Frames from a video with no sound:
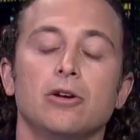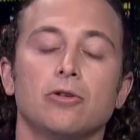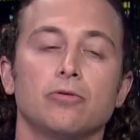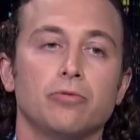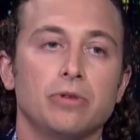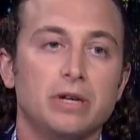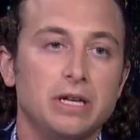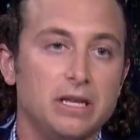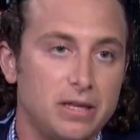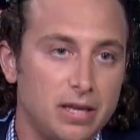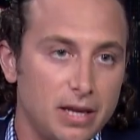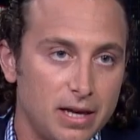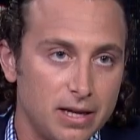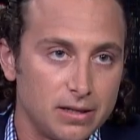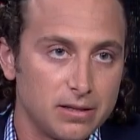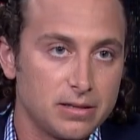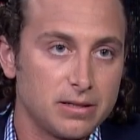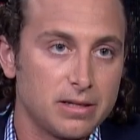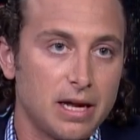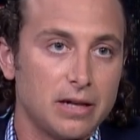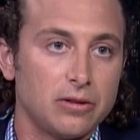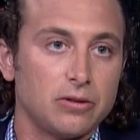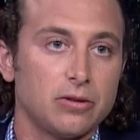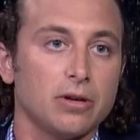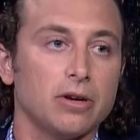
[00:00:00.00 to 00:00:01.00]
retail
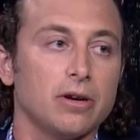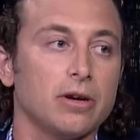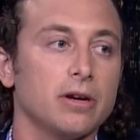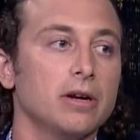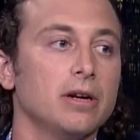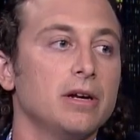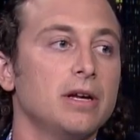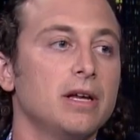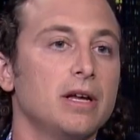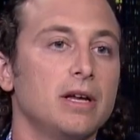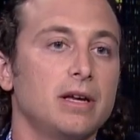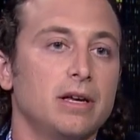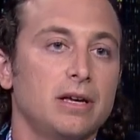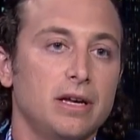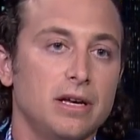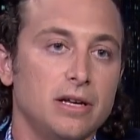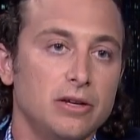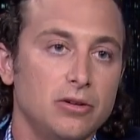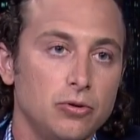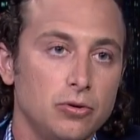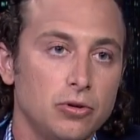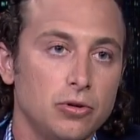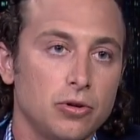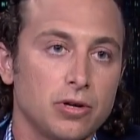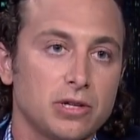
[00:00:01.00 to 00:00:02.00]
center
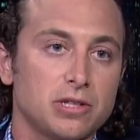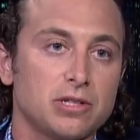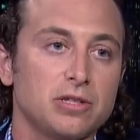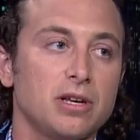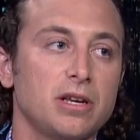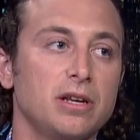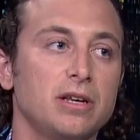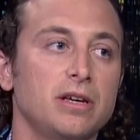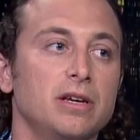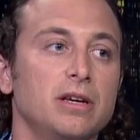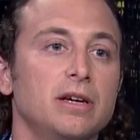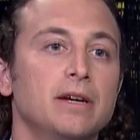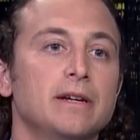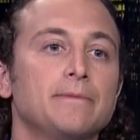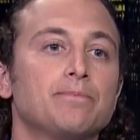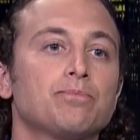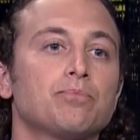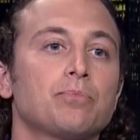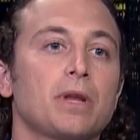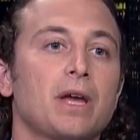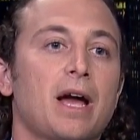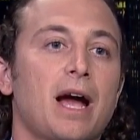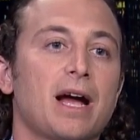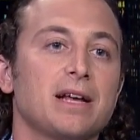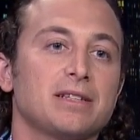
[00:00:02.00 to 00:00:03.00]
in New York City
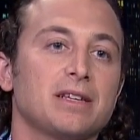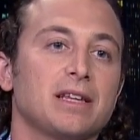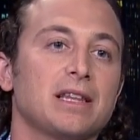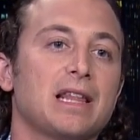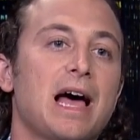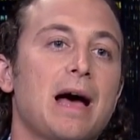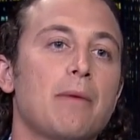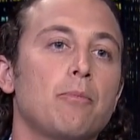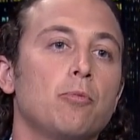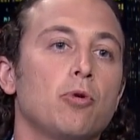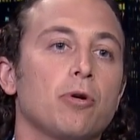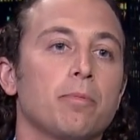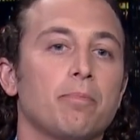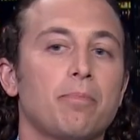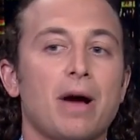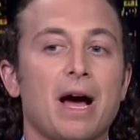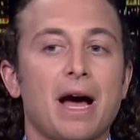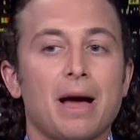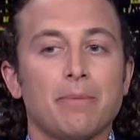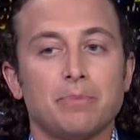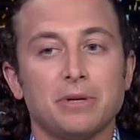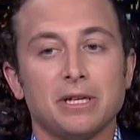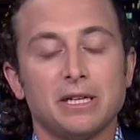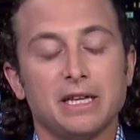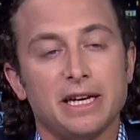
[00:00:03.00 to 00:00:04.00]
has a lot more
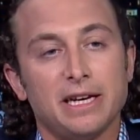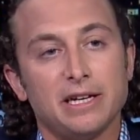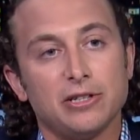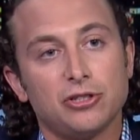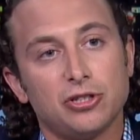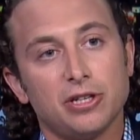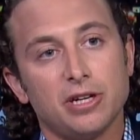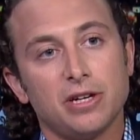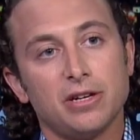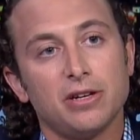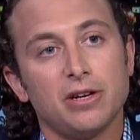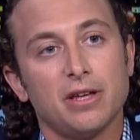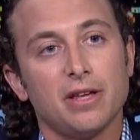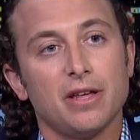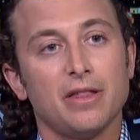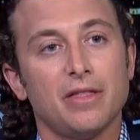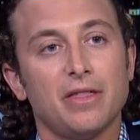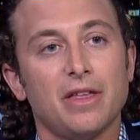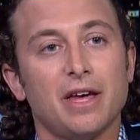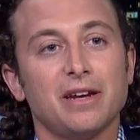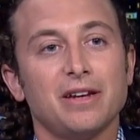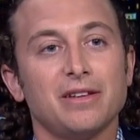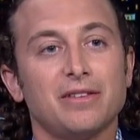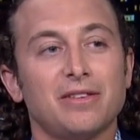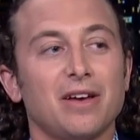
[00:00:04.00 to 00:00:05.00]
population
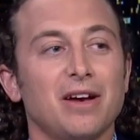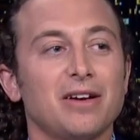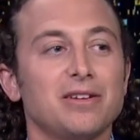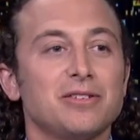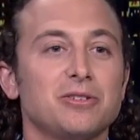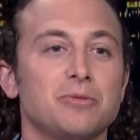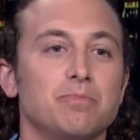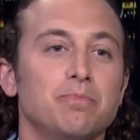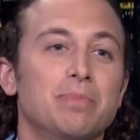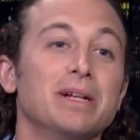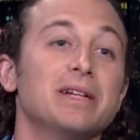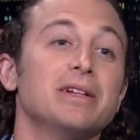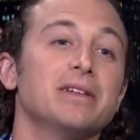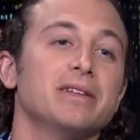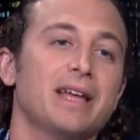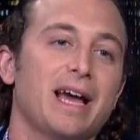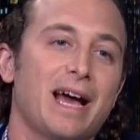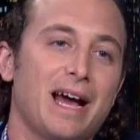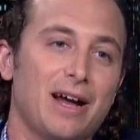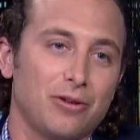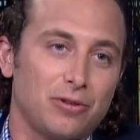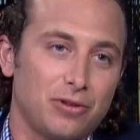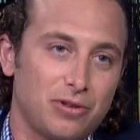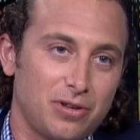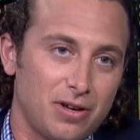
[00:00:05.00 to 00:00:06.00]
than it does build
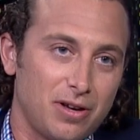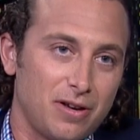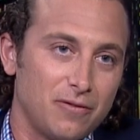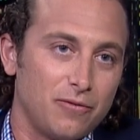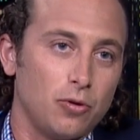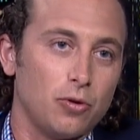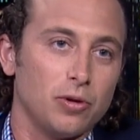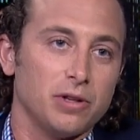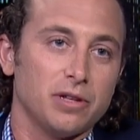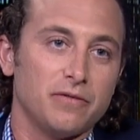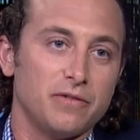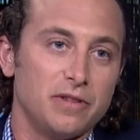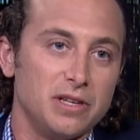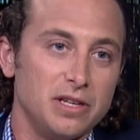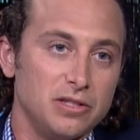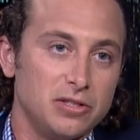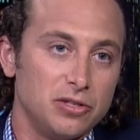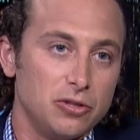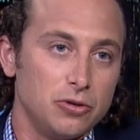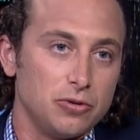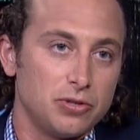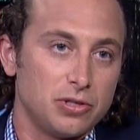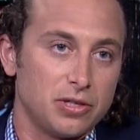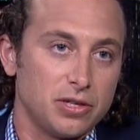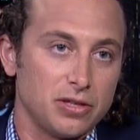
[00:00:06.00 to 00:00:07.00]
out of all of these
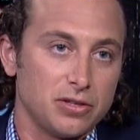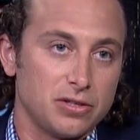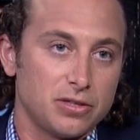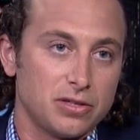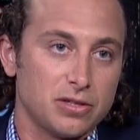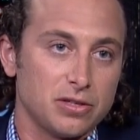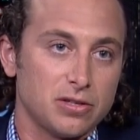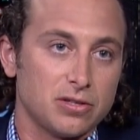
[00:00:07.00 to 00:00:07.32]
uses.